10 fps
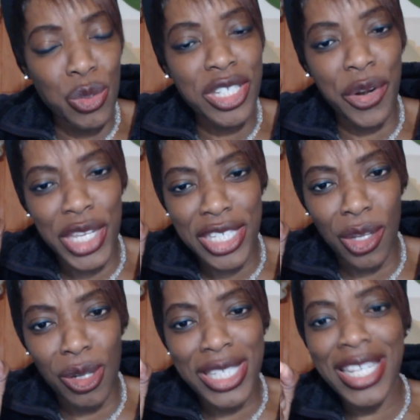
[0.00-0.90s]
I use
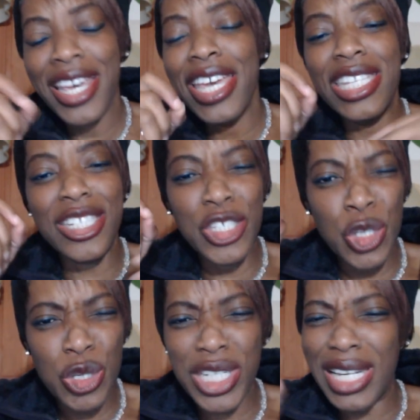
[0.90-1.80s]
crystals is
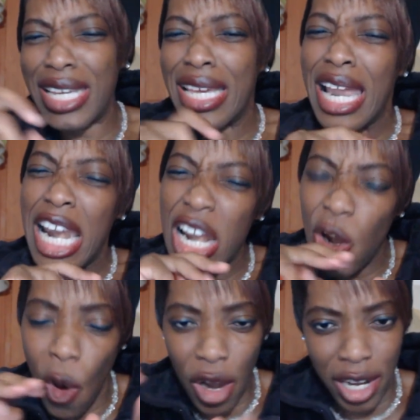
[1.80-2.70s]
usually
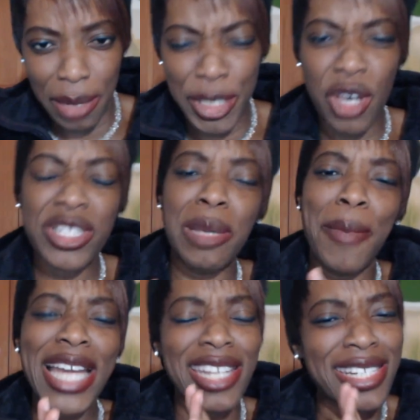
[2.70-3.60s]
longer because the
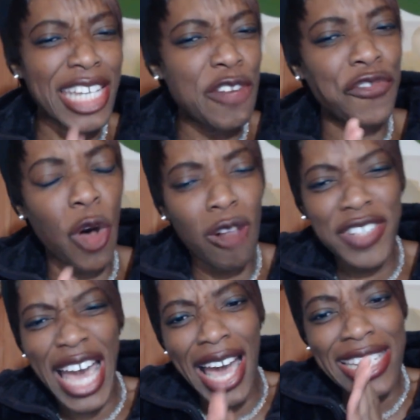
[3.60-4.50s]
matters
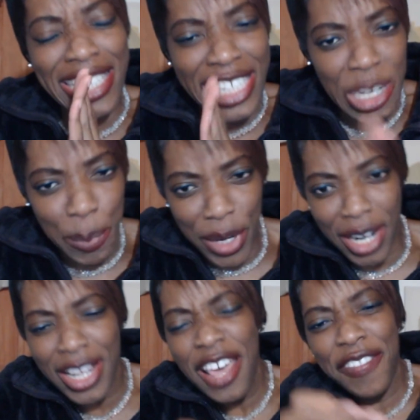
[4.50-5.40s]
involved are
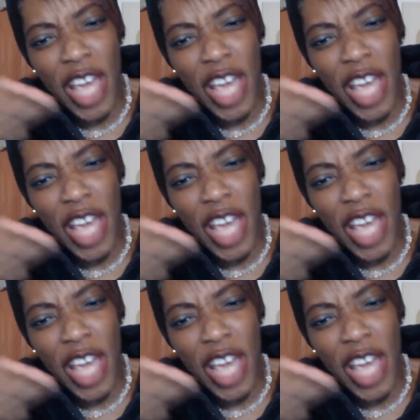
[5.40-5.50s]
deeper.